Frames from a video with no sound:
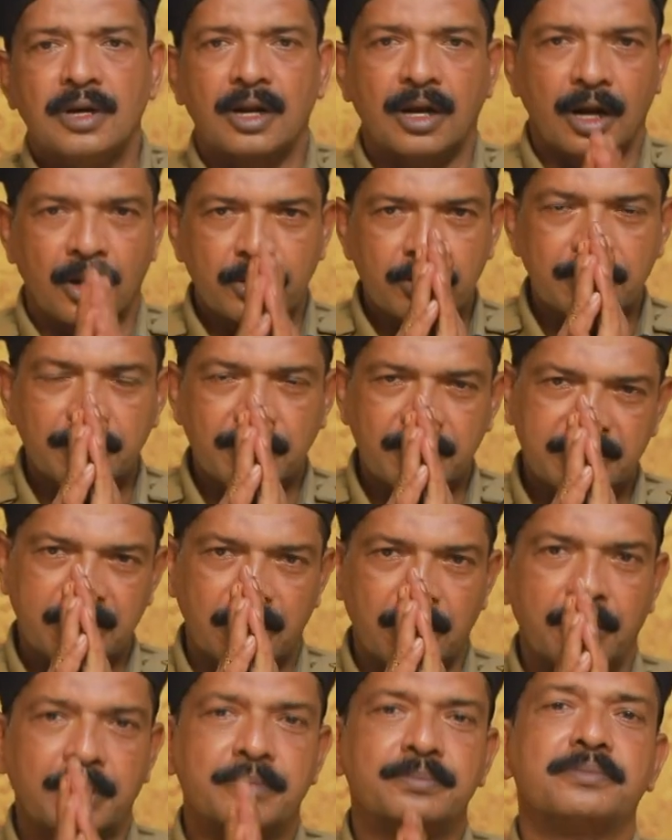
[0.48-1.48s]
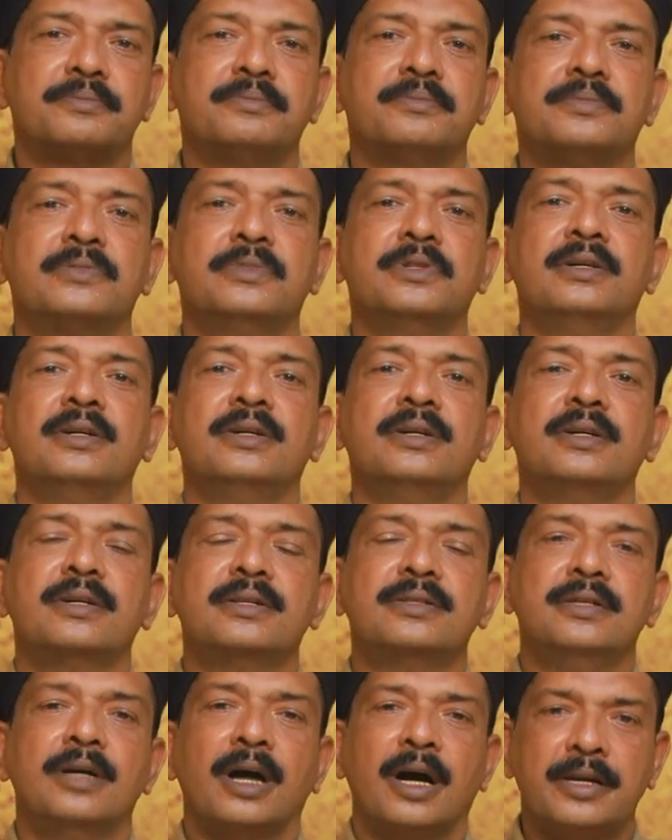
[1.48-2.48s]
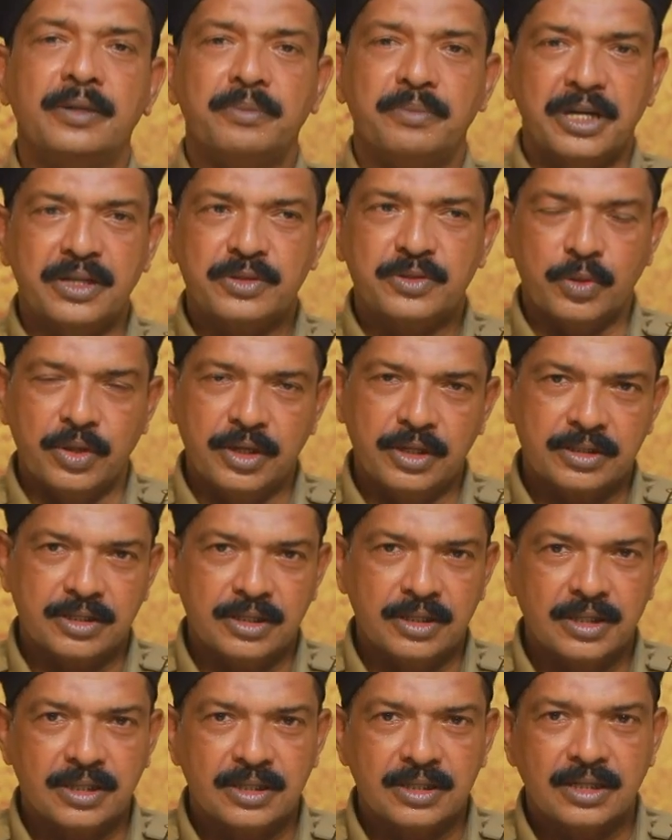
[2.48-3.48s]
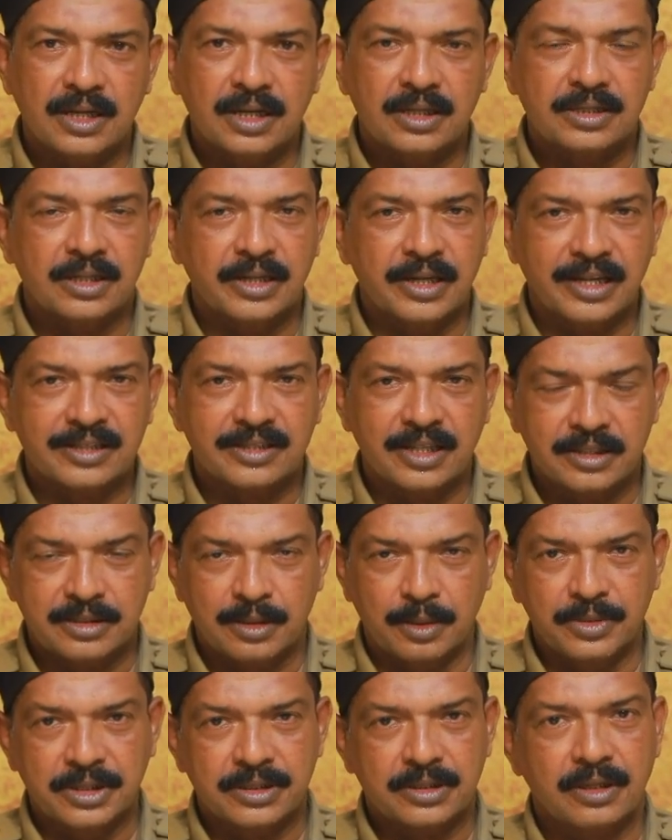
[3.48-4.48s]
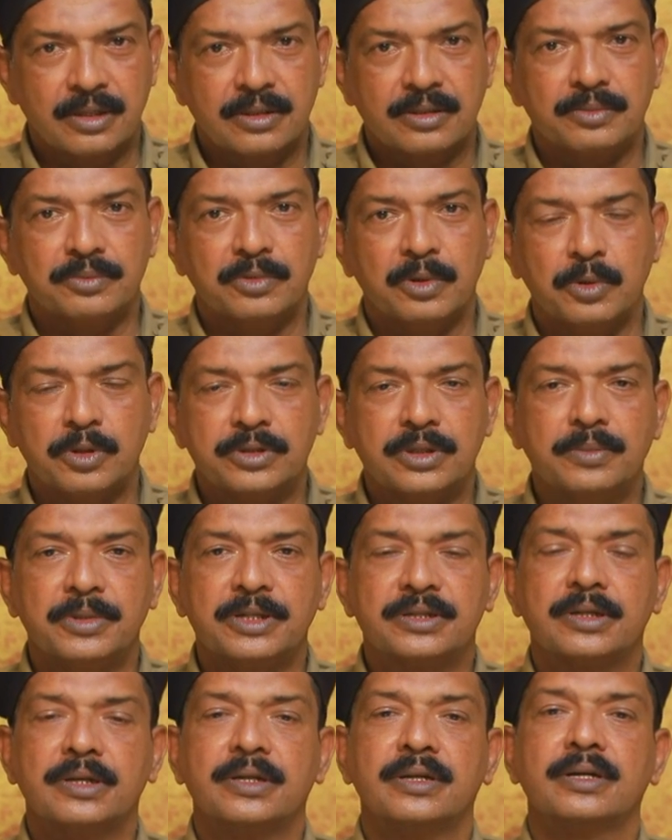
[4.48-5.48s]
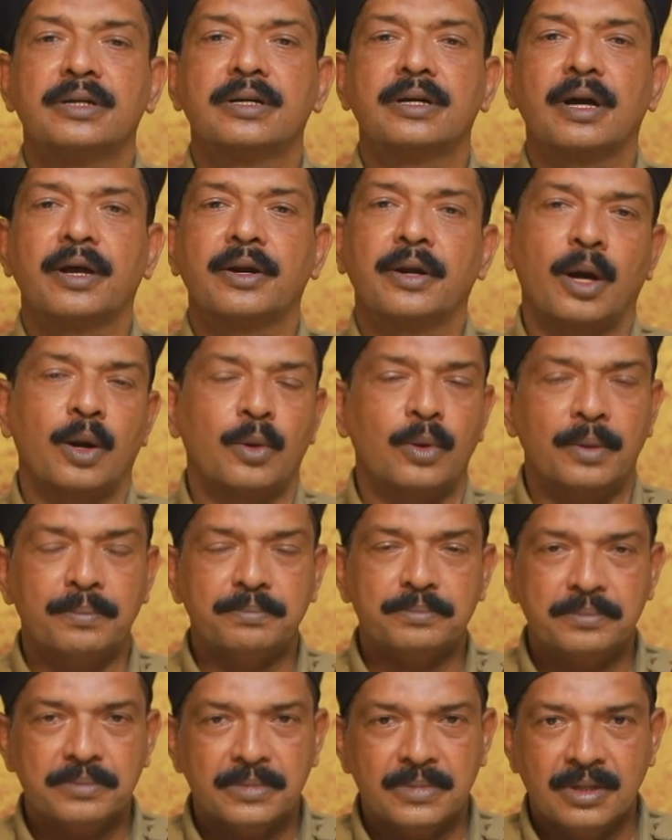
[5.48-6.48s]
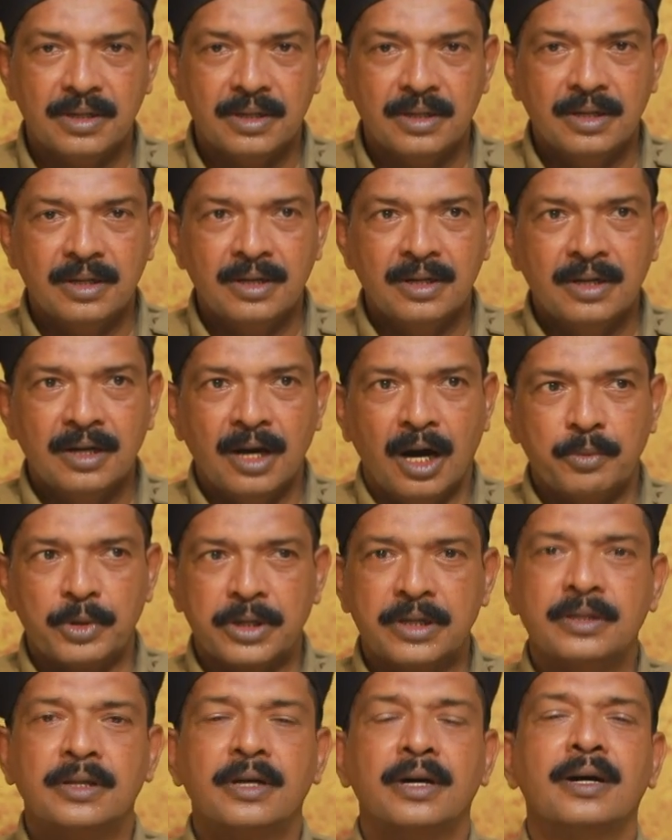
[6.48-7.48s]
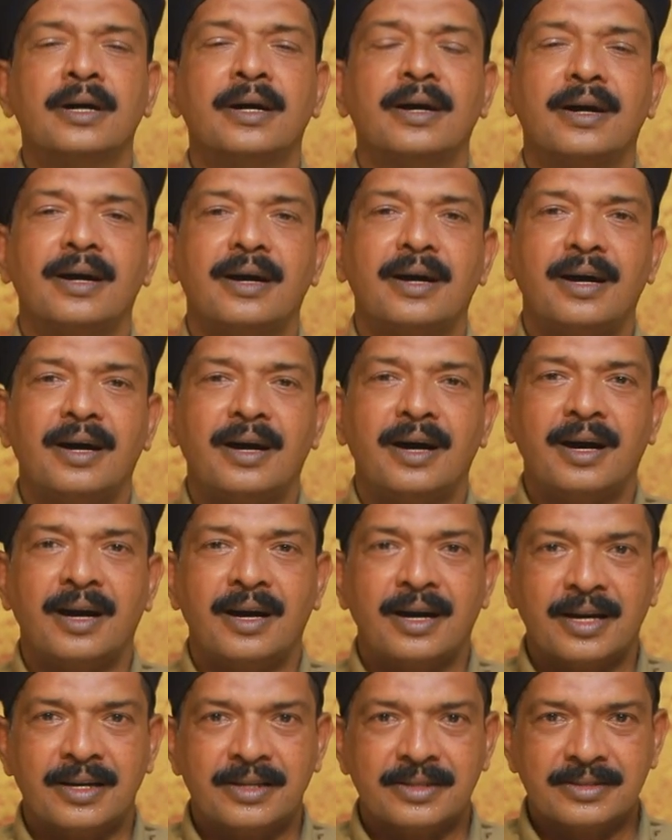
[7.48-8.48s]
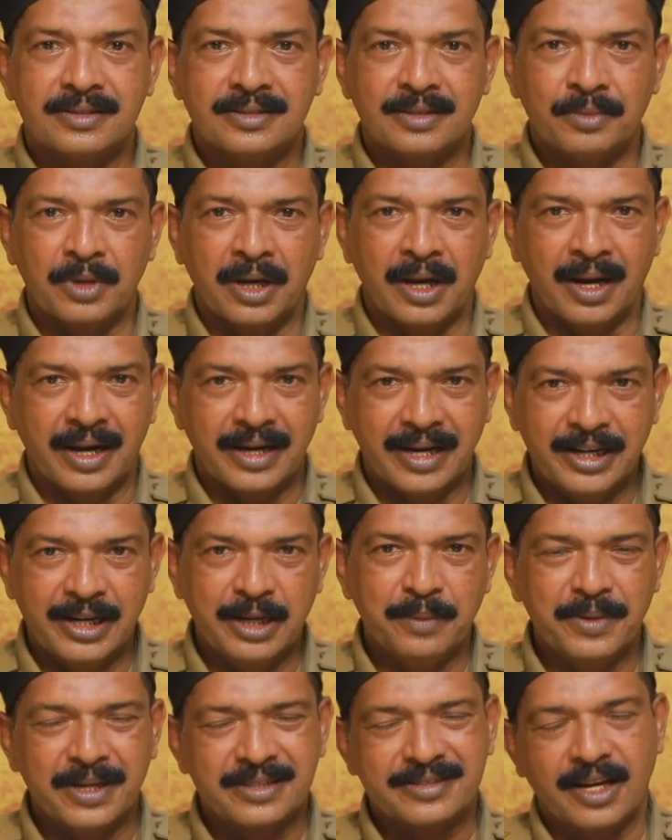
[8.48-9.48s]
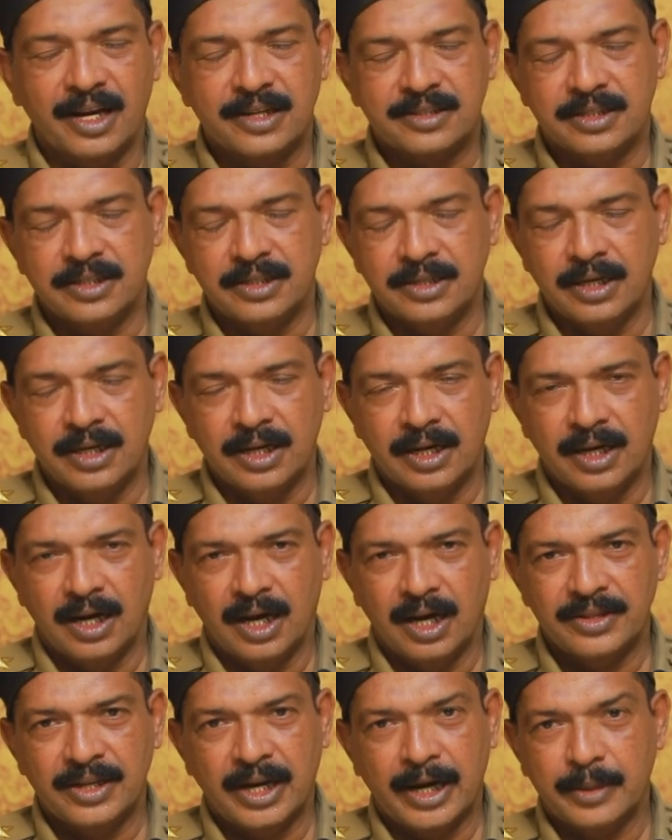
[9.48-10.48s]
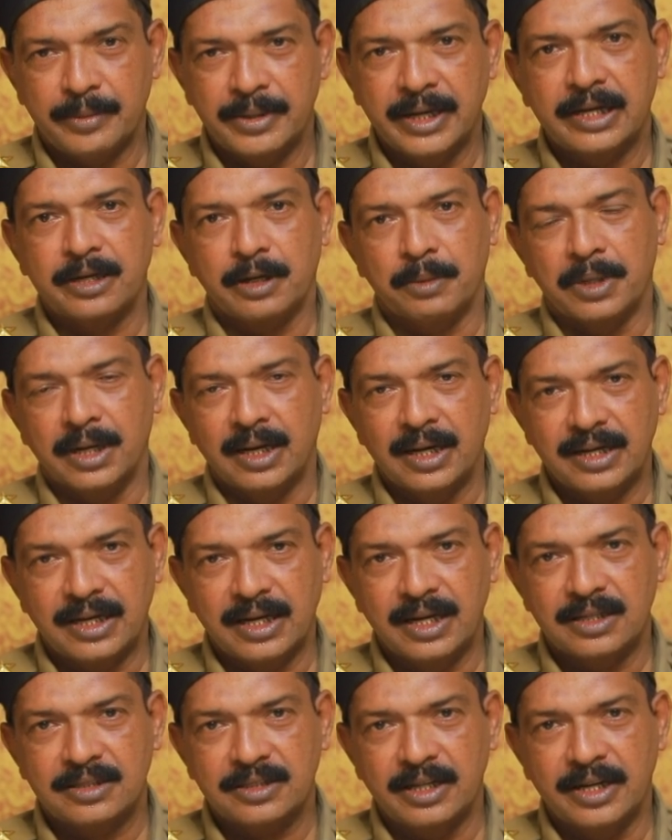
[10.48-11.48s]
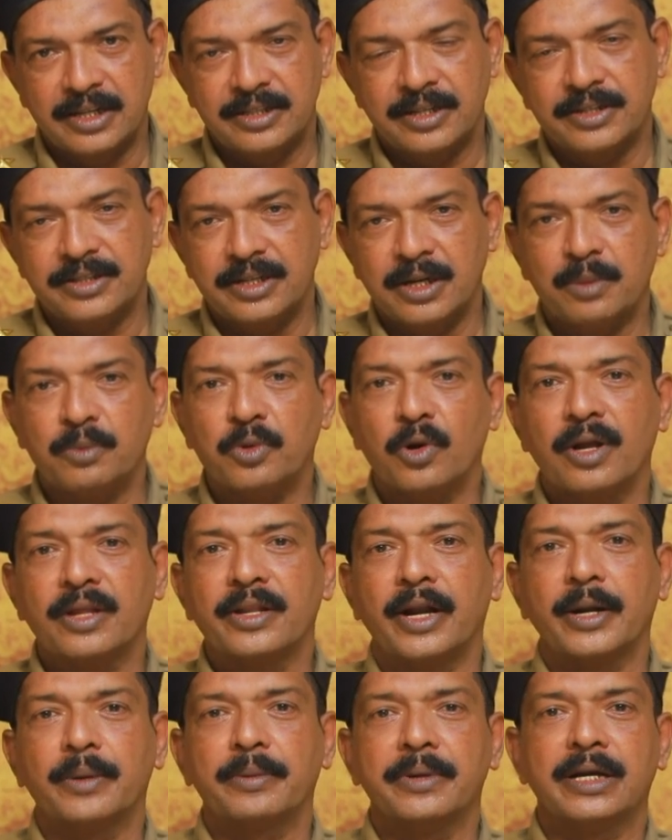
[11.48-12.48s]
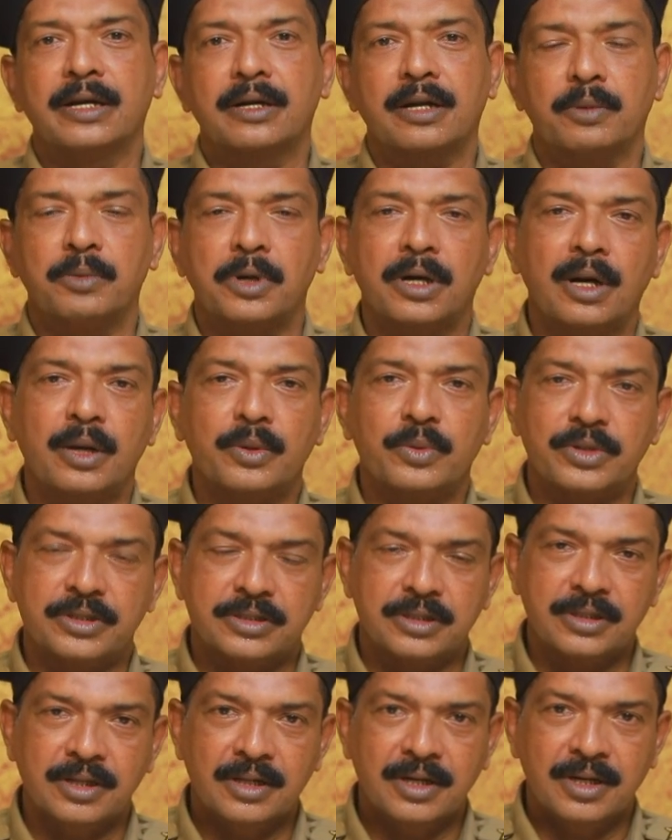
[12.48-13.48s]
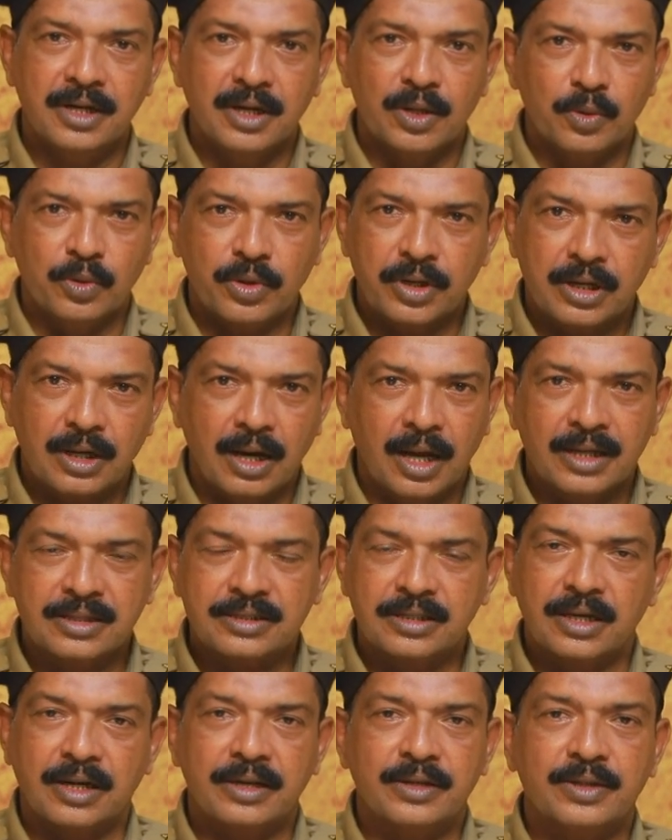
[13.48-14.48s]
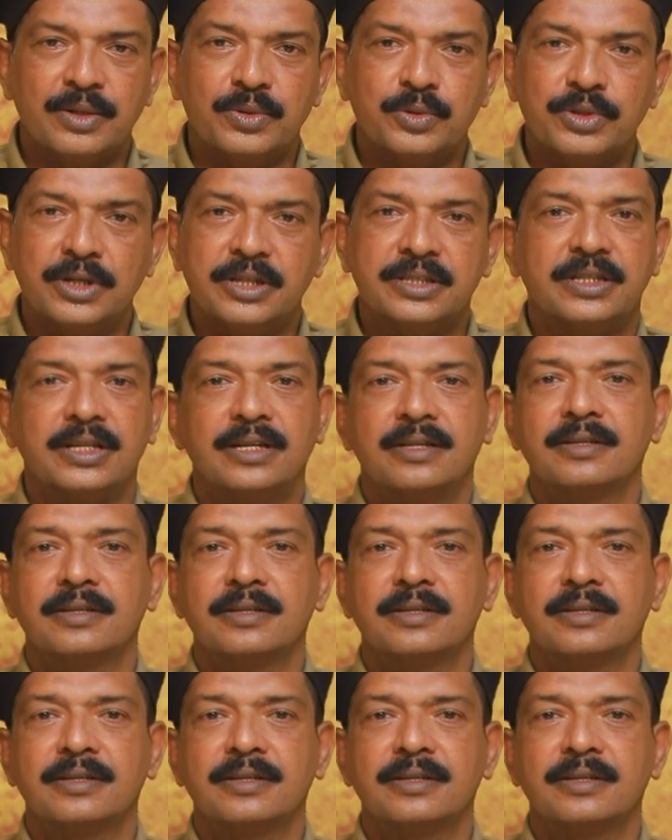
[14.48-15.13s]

Hello, Namaskar. I am B. Suresh, Assistant Excise Commission, Director Commission, Hello. So, in the NDPS Act, in the Nadavadi Kramal, AEC Litter TMO, Nadavadi Kramal, which is a class of Deshi.